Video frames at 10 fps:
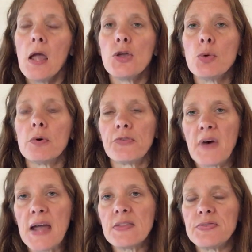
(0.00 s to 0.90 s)
you will
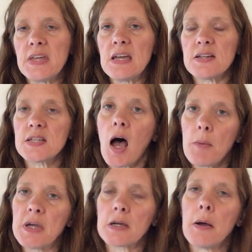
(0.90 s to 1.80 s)
find that the
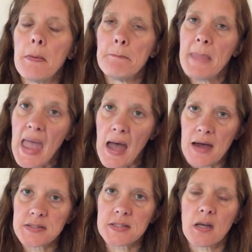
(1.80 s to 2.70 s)
atomic
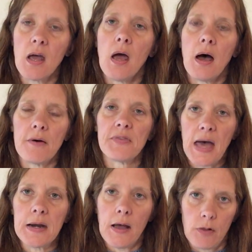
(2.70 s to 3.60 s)
mass of
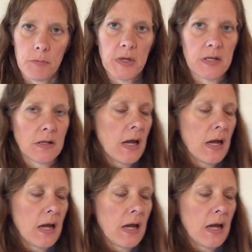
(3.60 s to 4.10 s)
that element